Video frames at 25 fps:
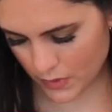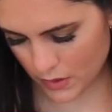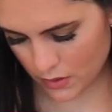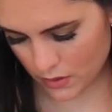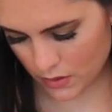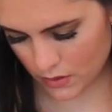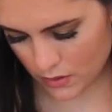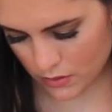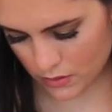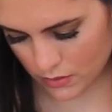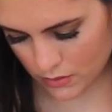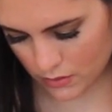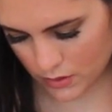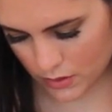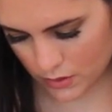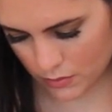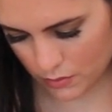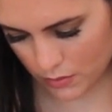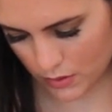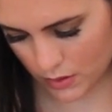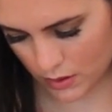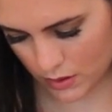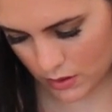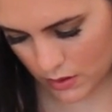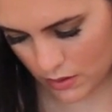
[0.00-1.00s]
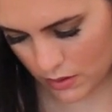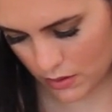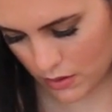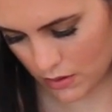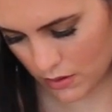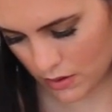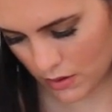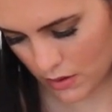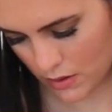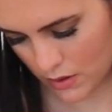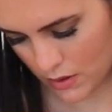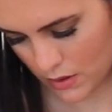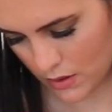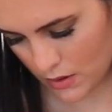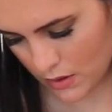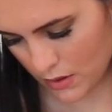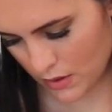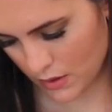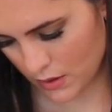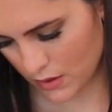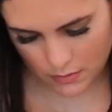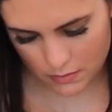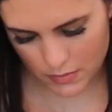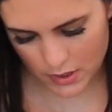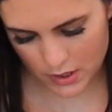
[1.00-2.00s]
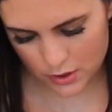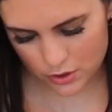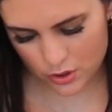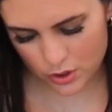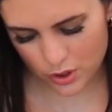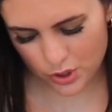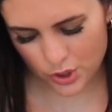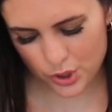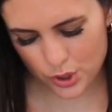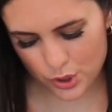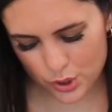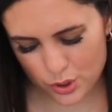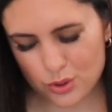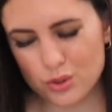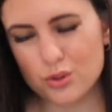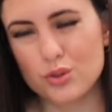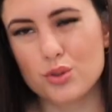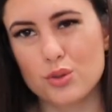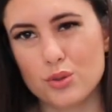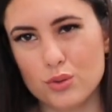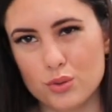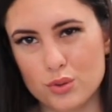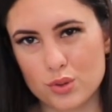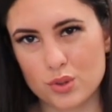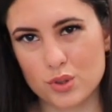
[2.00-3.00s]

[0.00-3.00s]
You're gonna do this with your, make sure you do